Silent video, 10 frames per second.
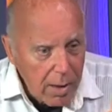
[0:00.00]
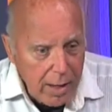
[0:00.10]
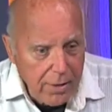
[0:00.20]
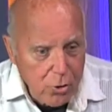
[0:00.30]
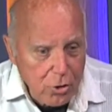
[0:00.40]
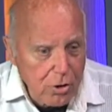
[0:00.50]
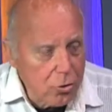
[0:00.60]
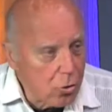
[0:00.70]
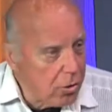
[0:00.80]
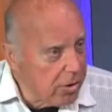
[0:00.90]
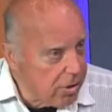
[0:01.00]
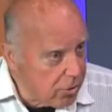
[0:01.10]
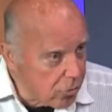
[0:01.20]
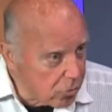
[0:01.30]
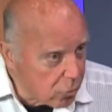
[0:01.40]
and you can turn it
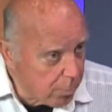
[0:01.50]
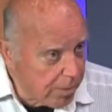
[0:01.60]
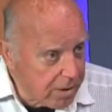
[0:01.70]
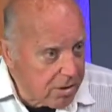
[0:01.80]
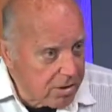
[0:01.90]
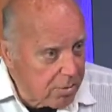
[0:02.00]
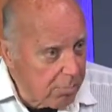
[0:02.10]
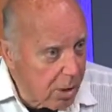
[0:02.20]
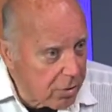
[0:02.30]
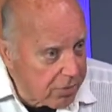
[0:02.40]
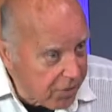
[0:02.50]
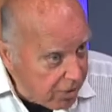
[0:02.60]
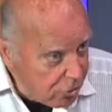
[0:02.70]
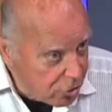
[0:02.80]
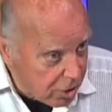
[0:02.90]
into a tremendous amount of
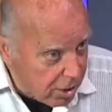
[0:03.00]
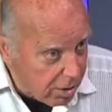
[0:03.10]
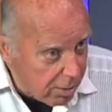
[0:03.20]
energy.